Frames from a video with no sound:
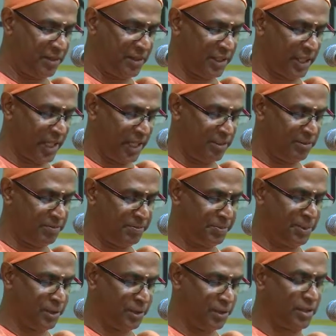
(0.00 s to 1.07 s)
I am
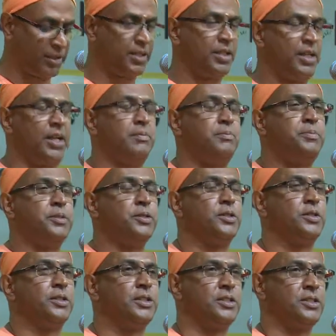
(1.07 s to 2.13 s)
pure, I am
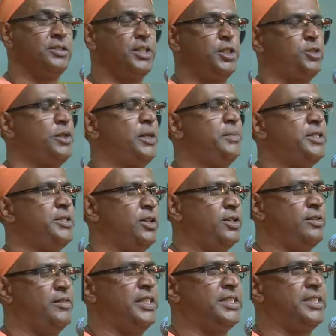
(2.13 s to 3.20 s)
pure. Then Swamiji
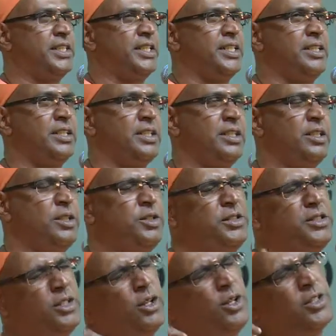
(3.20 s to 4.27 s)
always said,
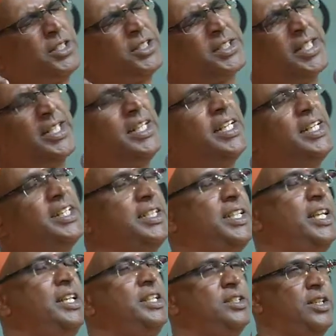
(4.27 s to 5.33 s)
constantly
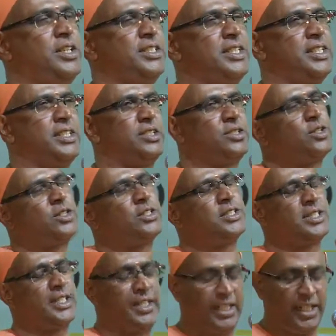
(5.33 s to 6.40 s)
tell yourselves,
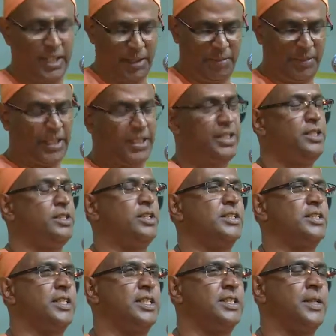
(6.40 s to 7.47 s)
constantly remind
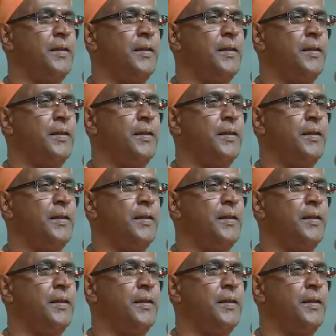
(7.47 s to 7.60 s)
yourselves,